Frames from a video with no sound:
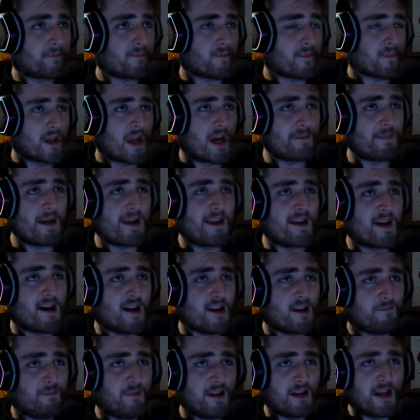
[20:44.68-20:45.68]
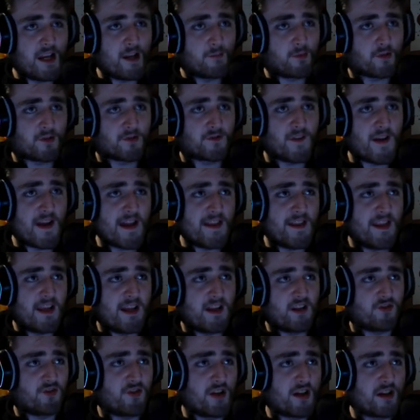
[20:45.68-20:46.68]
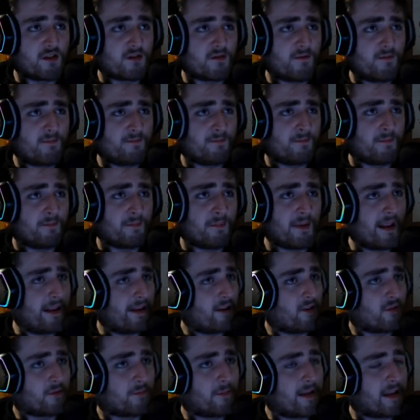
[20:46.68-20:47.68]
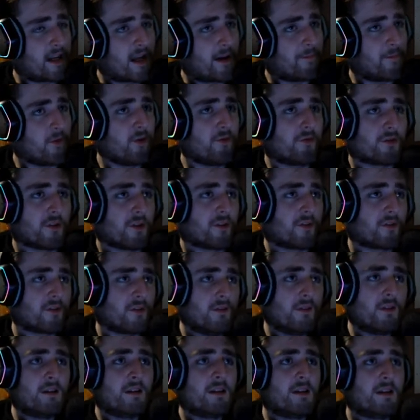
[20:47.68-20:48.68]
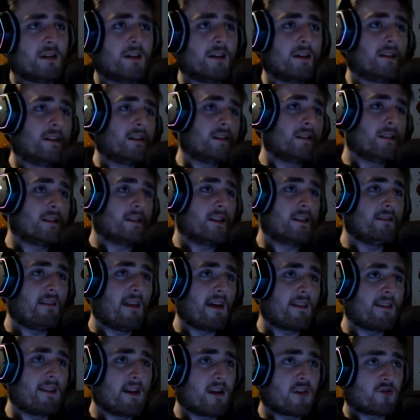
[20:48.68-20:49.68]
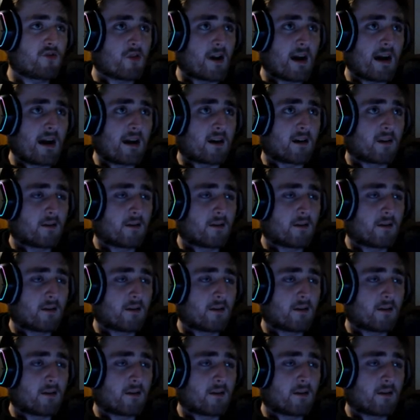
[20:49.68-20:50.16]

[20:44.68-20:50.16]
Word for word: I may not have been able to find any gel. That doesn't mean I'm useless. Give that thing a try.